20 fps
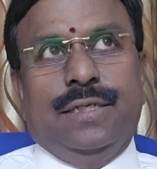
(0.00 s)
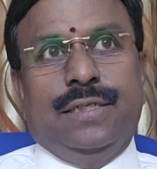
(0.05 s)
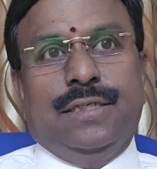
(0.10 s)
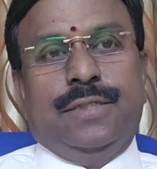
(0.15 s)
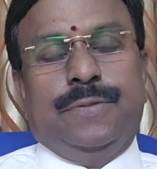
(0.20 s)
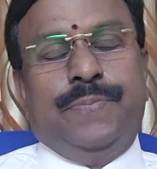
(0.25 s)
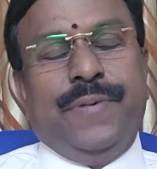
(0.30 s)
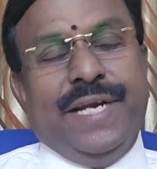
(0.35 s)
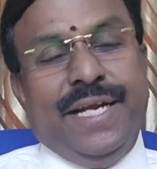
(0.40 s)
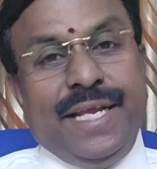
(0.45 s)

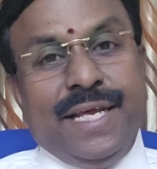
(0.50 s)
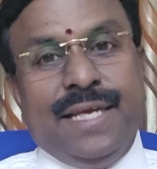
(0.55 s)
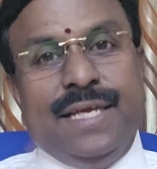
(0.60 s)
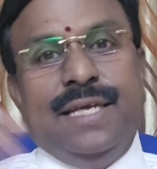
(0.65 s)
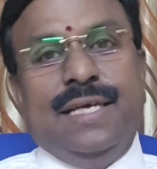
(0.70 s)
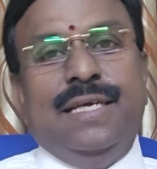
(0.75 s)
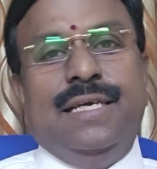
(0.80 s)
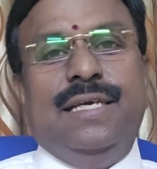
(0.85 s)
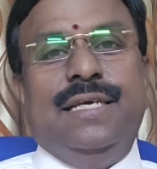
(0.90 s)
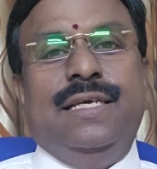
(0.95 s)

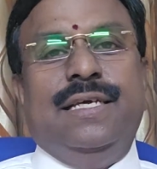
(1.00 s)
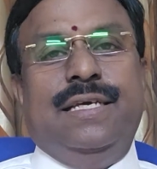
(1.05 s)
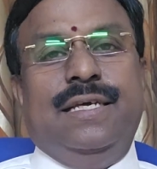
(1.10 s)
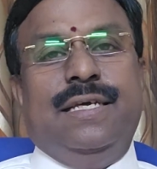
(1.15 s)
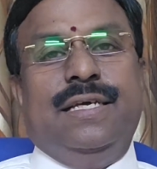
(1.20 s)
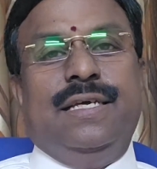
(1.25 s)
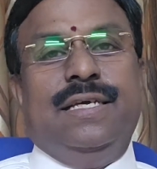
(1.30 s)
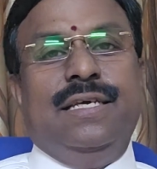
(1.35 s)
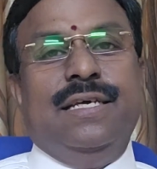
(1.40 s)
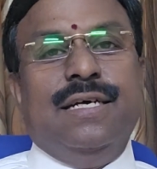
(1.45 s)
spending
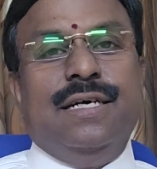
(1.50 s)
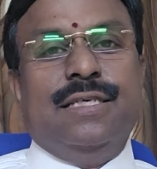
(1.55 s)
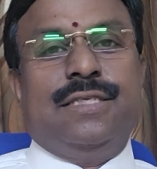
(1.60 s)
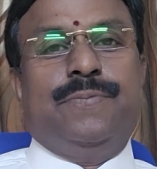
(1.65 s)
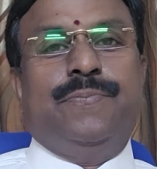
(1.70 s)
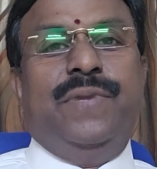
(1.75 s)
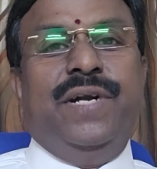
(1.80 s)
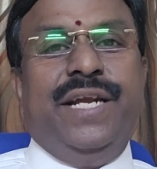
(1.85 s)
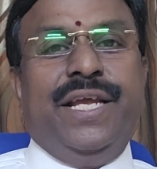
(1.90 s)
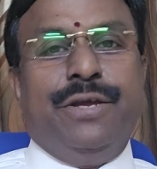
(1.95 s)
years
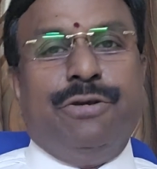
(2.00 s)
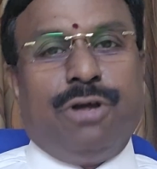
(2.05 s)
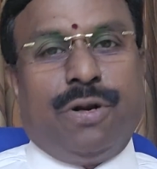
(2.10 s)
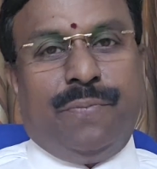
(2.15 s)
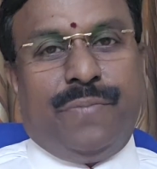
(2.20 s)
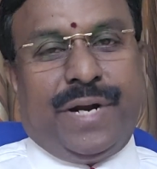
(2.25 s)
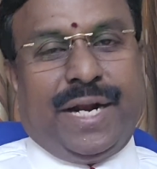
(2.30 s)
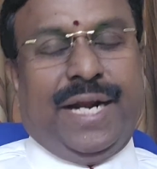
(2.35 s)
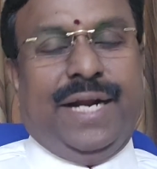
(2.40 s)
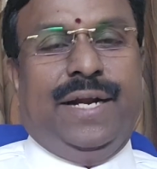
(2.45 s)
building your
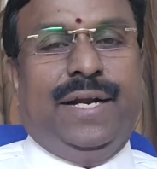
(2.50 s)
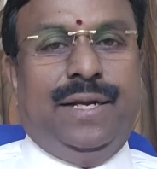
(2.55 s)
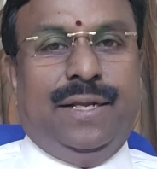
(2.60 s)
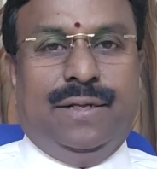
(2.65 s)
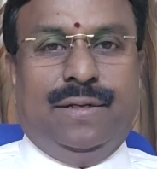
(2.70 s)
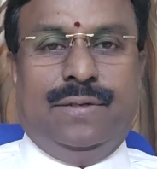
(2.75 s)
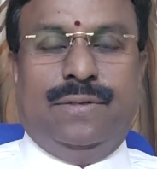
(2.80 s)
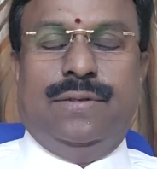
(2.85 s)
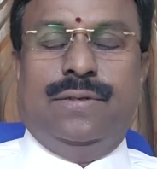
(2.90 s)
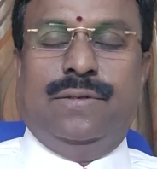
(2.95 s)
brand
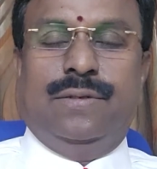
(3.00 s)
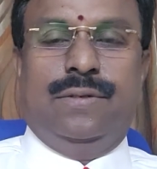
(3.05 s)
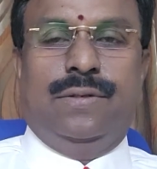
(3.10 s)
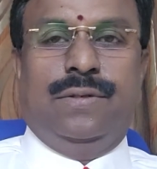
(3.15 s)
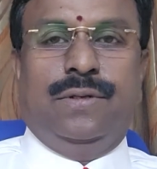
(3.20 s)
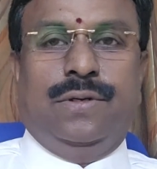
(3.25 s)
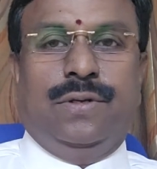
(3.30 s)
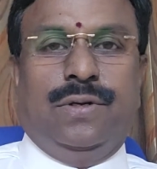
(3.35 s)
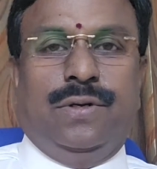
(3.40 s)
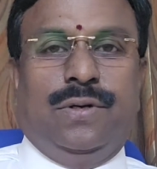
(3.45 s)

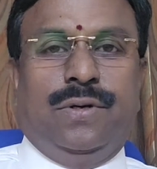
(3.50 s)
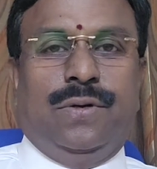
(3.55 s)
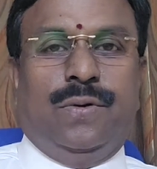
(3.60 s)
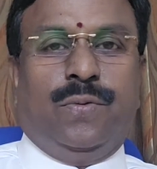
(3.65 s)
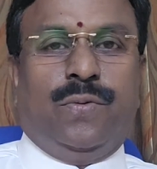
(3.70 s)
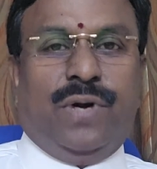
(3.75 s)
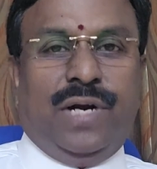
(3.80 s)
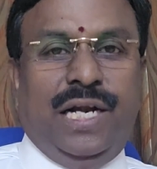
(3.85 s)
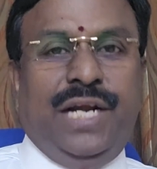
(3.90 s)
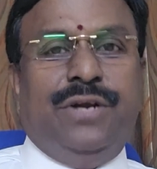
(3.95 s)

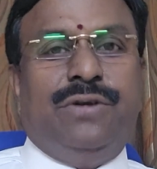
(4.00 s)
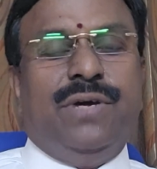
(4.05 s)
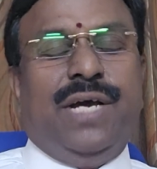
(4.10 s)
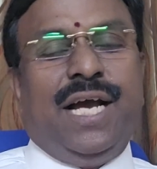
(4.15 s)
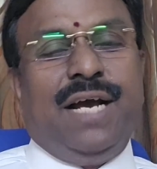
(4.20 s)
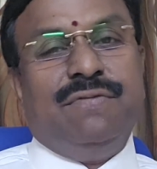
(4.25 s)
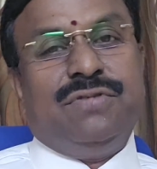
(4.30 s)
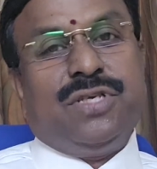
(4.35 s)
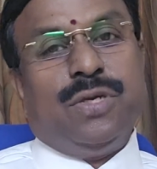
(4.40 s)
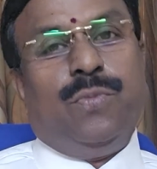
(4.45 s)
only to
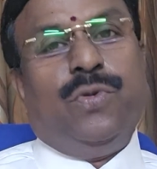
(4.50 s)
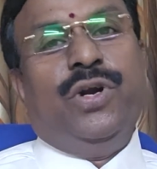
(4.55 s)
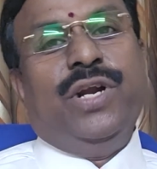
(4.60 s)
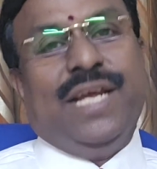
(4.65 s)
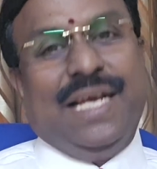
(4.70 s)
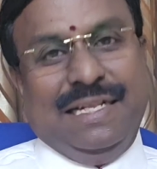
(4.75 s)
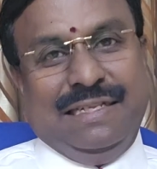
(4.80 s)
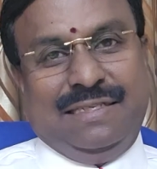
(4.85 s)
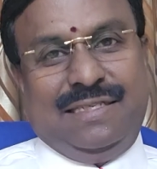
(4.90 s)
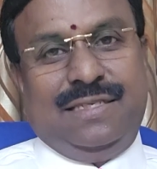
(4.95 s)
have someone
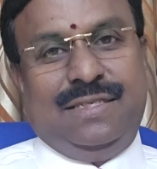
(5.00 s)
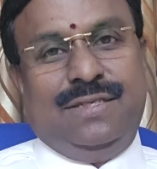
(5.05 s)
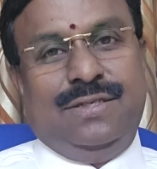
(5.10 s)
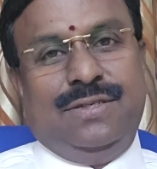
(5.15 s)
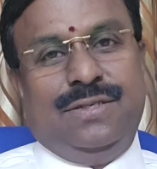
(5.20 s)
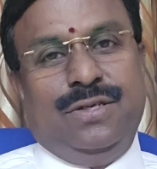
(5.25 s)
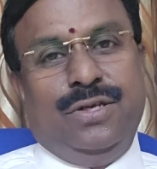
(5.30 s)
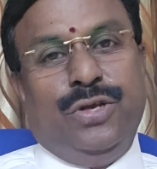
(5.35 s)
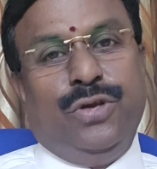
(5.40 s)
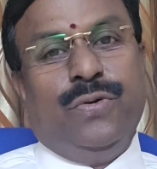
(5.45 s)

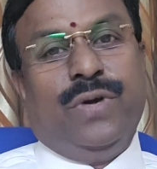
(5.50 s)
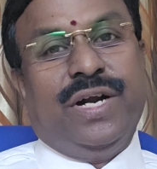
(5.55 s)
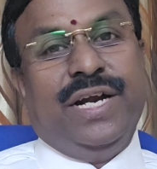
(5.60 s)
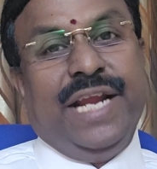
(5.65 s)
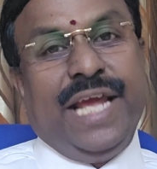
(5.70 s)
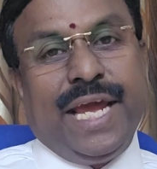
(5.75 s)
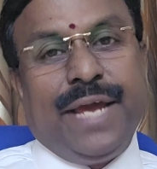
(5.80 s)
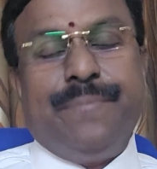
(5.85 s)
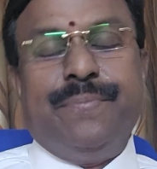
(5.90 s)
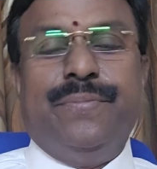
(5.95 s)
else your
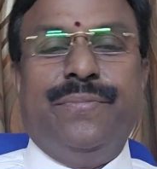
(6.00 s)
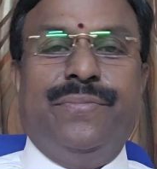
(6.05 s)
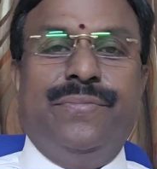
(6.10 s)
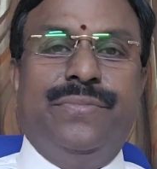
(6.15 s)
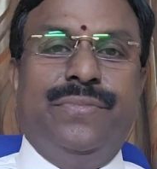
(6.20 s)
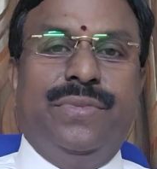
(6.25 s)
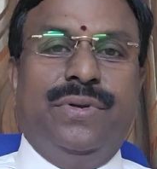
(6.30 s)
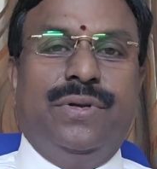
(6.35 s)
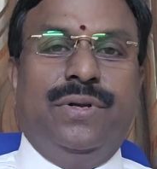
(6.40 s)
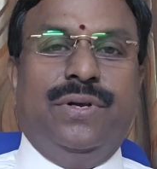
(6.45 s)
name
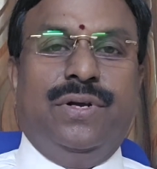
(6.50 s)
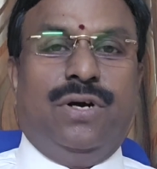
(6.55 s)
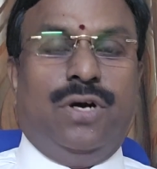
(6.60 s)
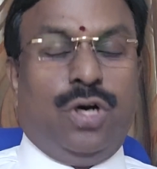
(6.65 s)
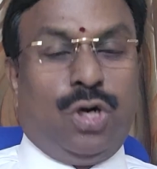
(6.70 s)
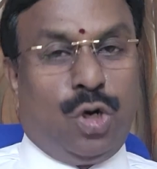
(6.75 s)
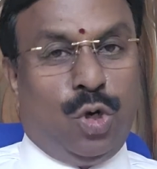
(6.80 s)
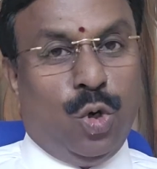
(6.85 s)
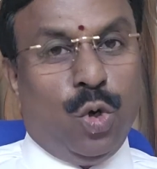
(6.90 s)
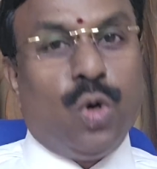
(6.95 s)

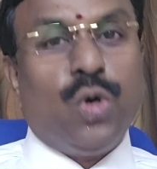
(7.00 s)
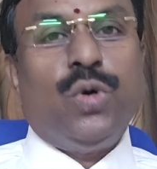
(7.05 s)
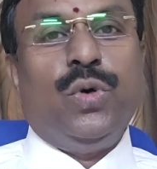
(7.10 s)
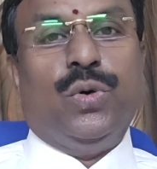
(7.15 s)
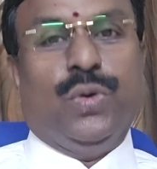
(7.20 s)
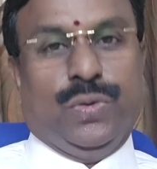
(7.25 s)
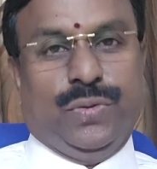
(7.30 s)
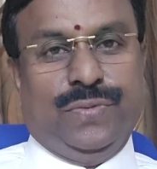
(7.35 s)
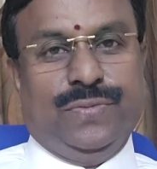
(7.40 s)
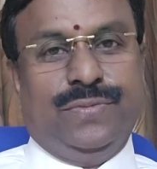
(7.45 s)
or
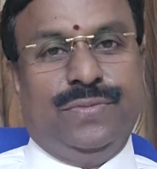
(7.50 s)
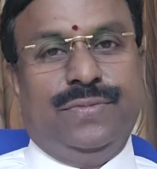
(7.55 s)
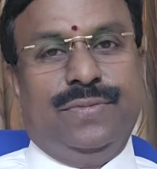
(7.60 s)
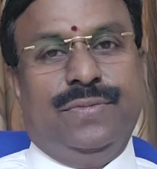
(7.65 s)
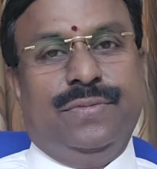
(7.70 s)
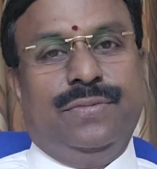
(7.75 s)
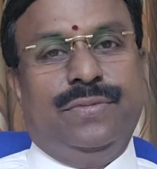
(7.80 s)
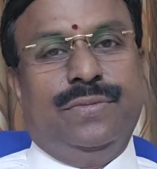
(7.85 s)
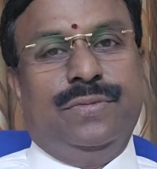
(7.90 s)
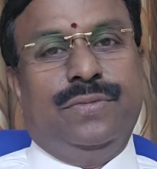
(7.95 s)
logo
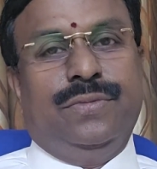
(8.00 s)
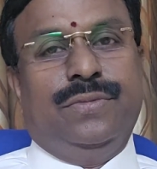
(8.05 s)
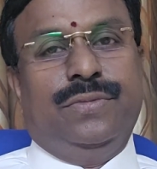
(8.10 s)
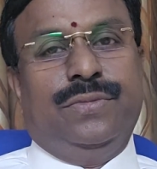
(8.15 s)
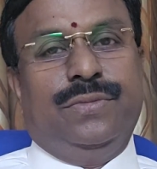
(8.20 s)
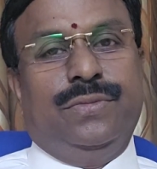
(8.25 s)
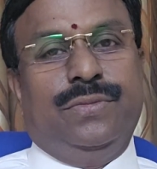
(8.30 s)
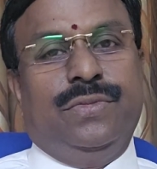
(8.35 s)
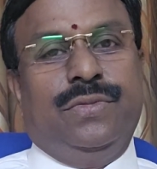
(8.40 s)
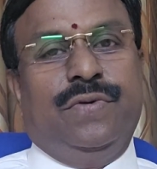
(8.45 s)

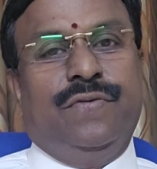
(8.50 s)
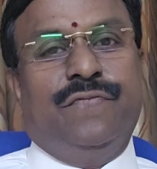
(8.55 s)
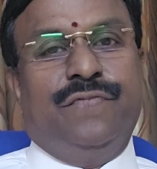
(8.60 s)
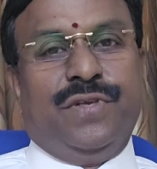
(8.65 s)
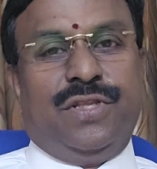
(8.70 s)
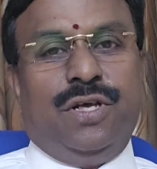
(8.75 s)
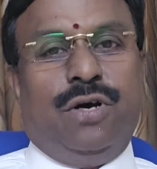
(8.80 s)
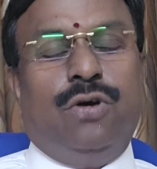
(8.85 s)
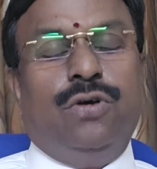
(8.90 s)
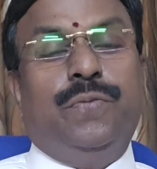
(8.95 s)

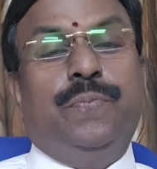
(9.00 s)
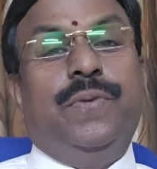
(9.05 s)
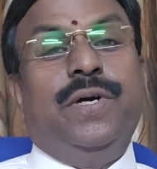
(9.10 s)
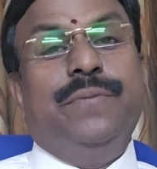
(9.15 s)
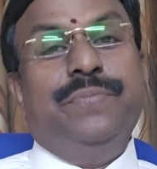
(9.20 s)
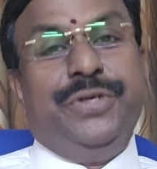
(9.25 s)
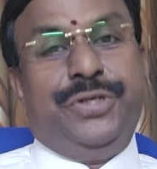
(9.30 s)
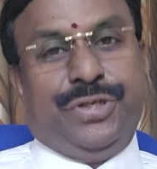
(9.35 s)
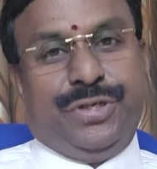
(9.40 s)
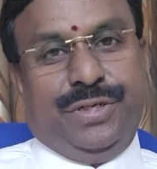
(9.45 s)
without
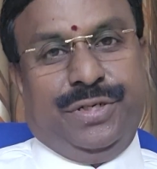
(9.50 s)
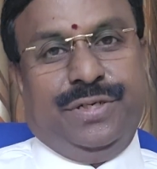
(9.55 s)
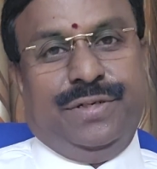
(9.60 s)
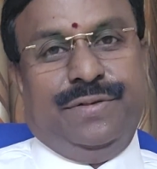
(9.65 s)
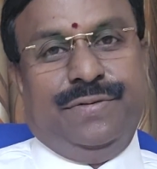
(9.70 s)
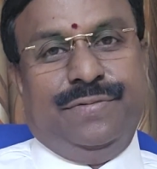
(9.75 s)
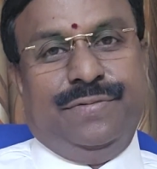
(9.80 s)
permission.